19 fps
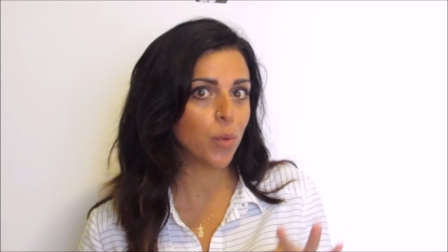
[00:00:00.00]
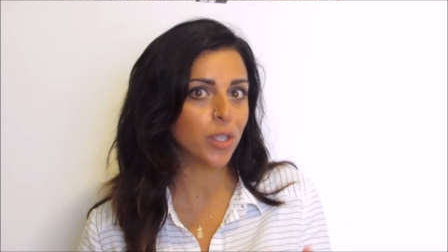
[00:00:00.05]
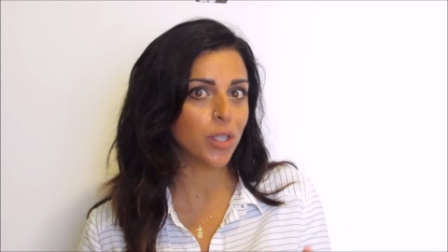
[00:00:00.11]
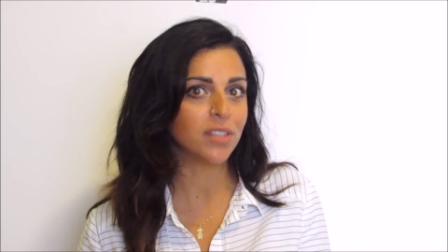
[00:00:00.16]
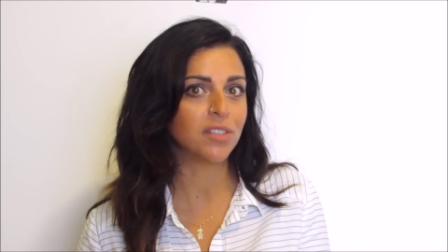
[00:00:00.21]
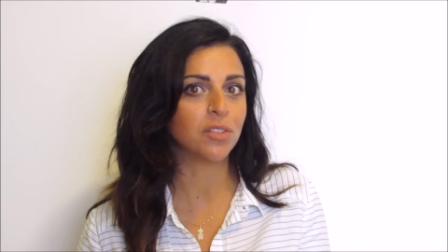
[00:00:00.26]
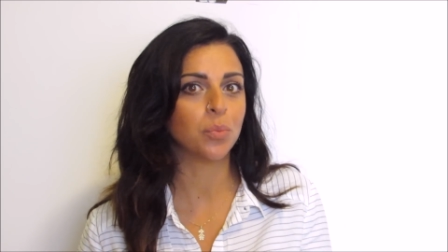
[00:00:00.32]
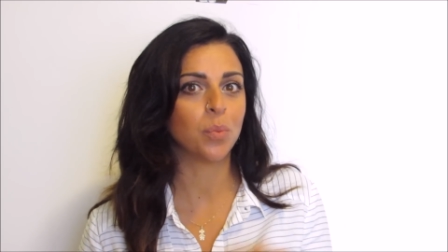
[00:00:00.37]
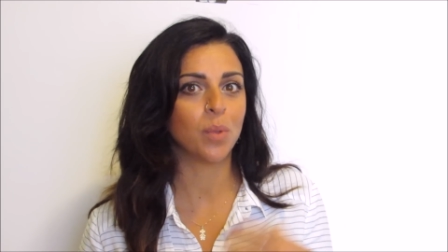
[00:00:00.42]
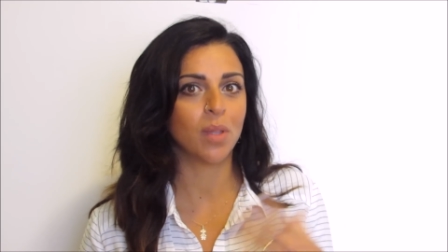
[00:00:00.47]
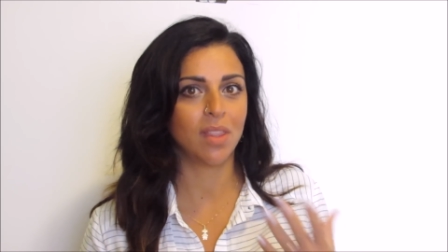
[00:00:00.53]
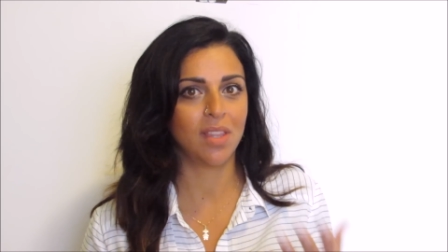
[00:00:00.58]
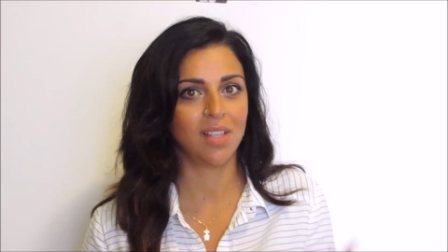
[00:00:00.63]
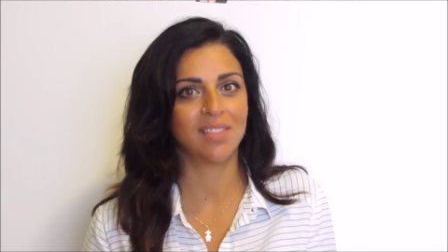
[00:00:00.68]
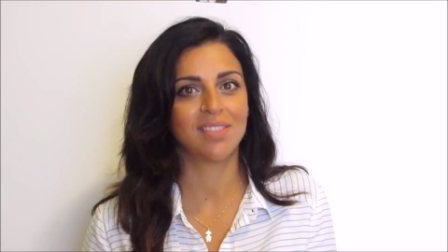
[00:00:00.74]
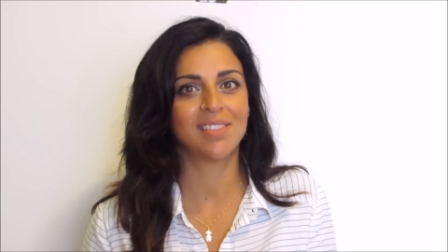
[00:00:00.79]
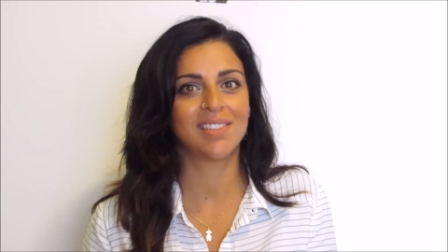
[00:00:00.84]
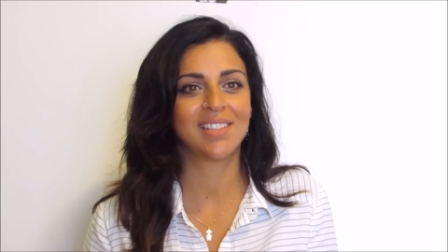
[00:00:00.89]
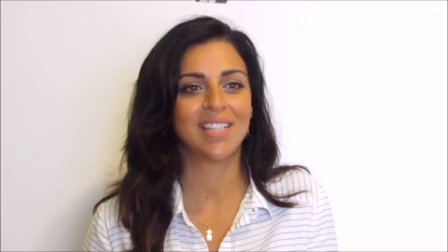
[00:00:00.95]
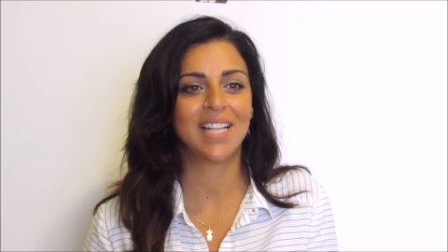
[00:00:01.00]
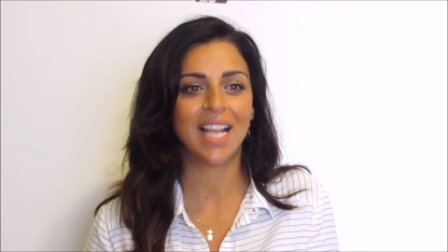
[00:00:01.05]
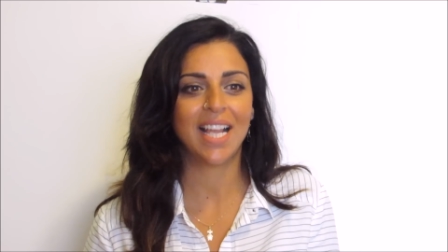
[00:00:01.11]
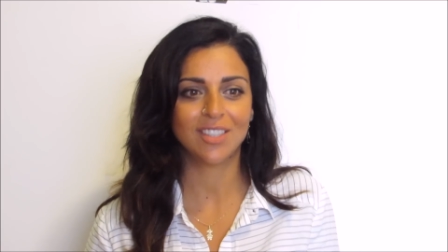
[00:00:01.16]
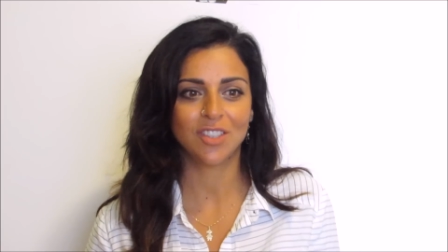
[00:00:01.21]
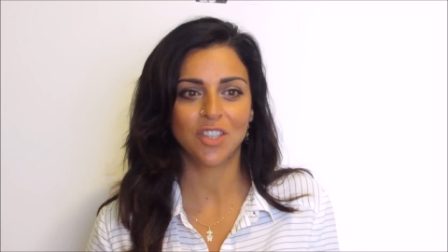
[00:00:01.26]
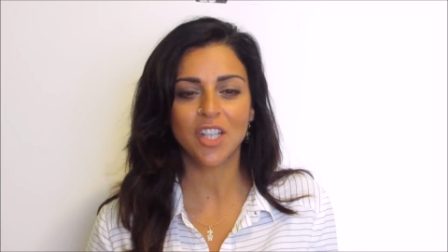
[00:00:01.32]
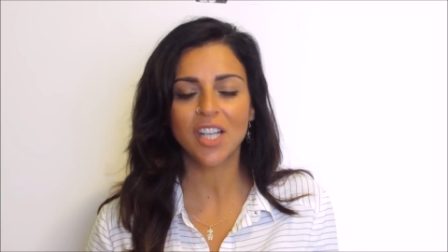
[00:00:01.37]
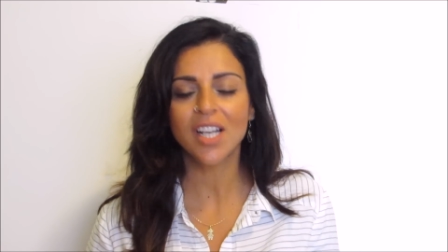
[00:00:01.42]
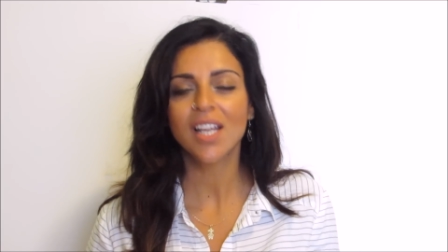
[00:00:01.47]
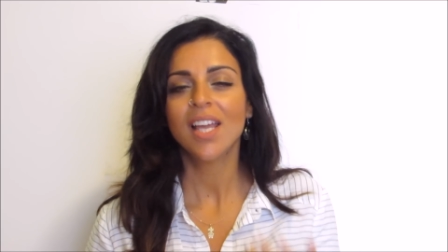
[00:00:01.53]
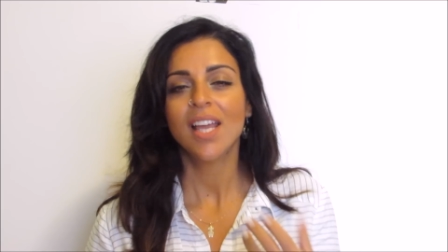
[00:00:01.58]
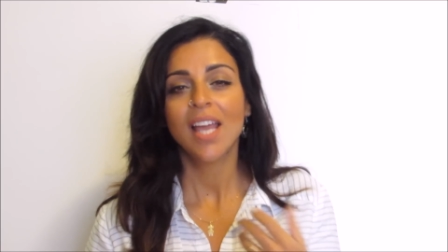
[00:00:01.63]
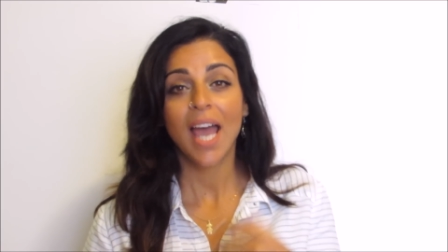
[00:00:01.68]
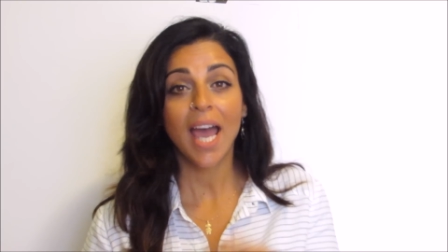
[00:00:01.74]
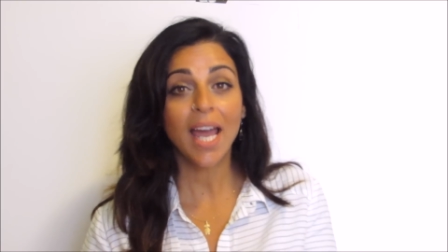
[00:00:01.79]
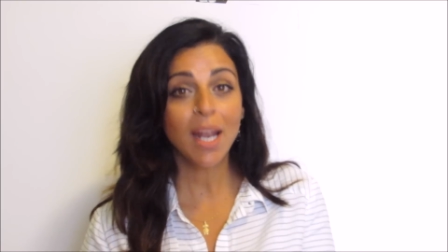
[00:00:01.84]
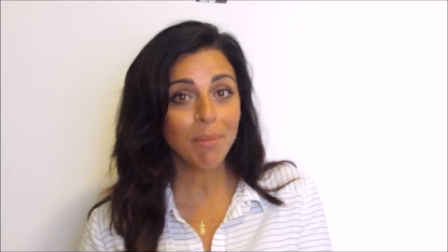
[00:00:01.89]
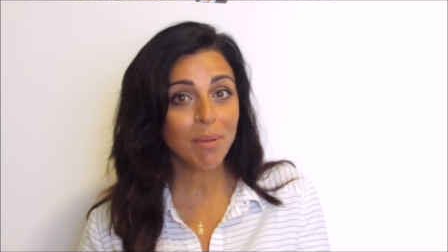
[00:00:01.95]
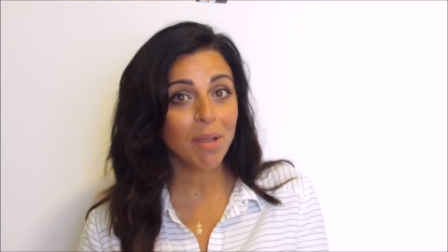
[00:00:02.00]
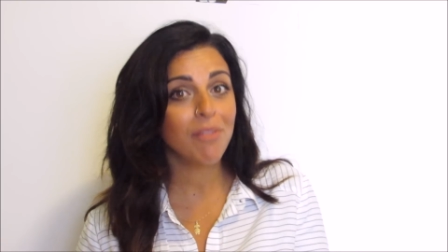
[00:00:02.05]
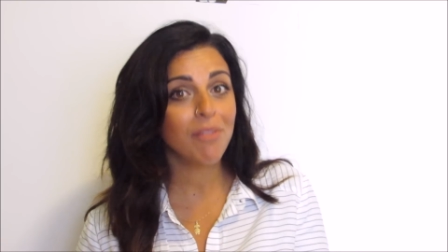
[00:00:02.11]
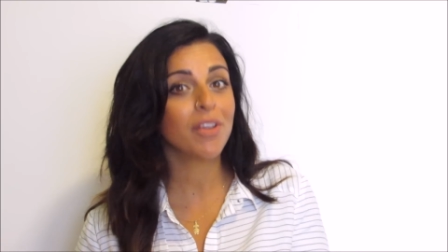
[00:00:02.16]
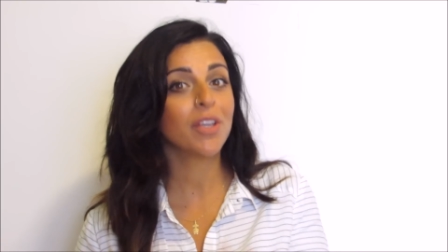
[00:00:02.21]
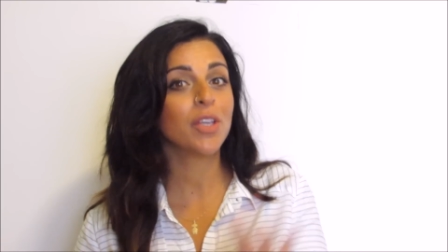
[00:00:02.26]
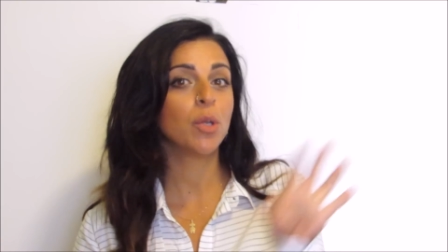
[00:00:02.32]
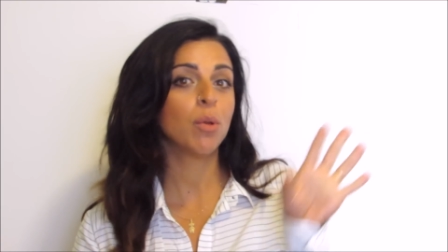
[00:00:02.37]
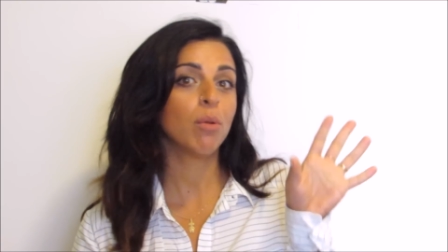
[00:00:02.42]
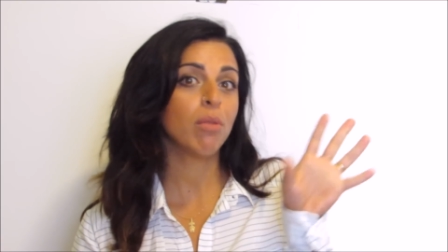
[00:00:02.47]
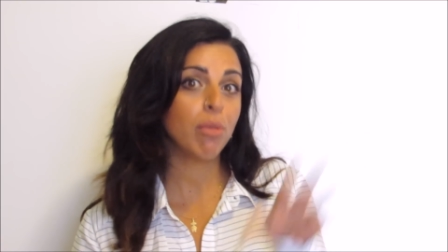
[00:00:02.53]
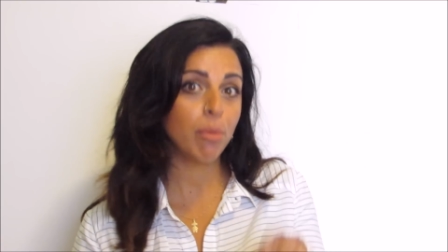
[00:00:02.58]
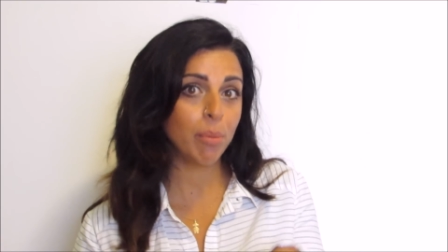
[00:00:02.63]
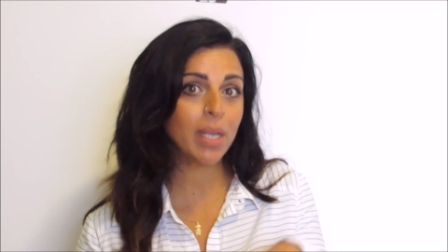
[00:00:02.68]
words with this letter, and I'm giving you